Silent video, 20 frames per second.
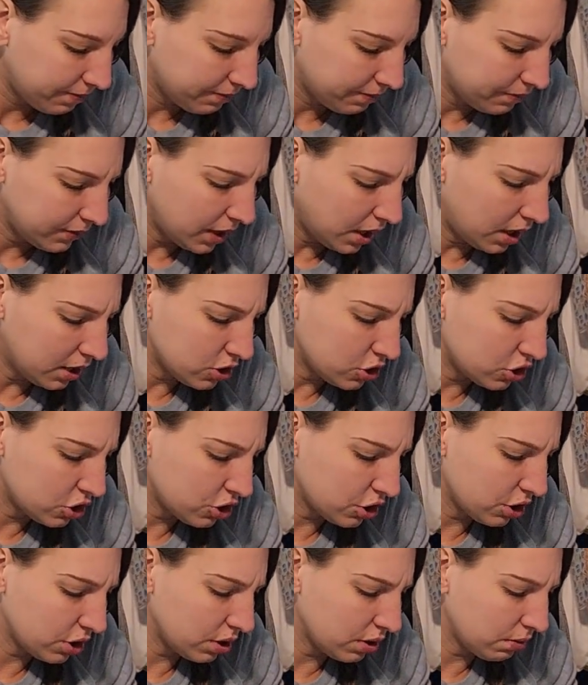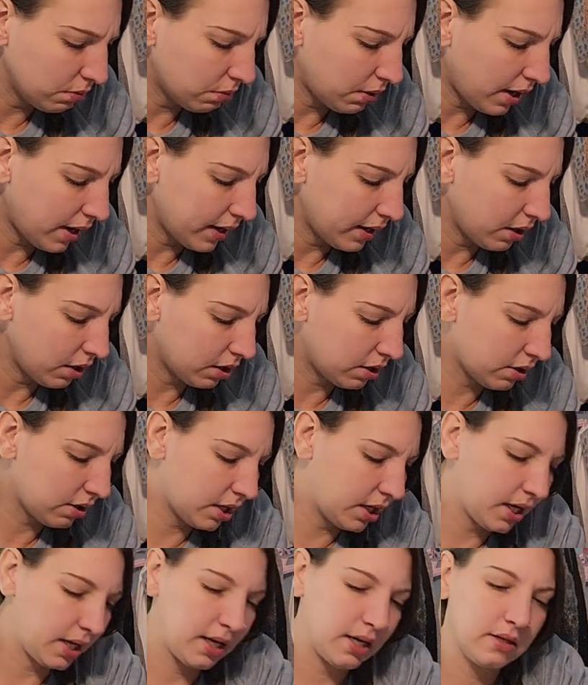Not sure why her
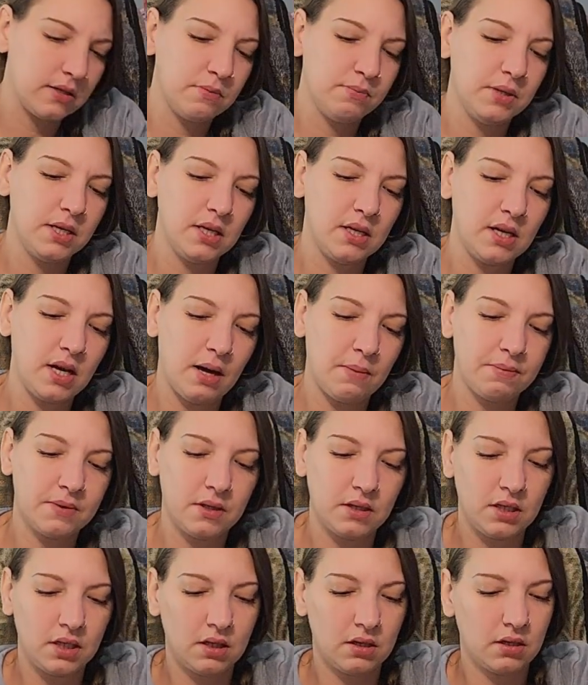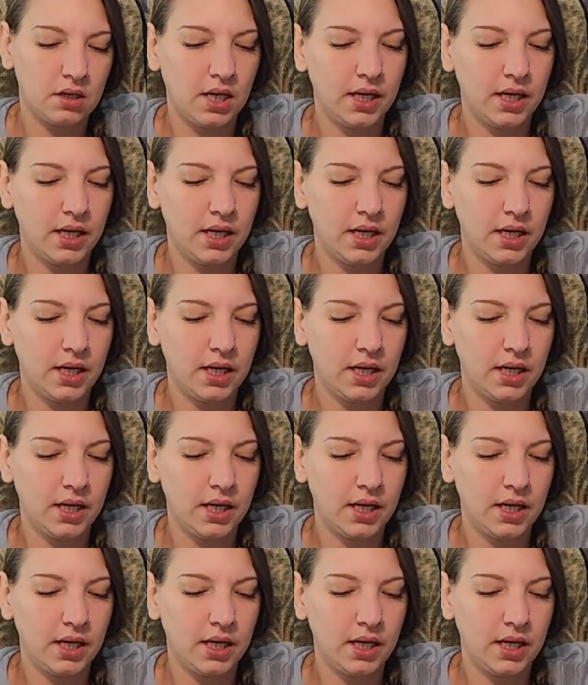Krennic is being kept in here.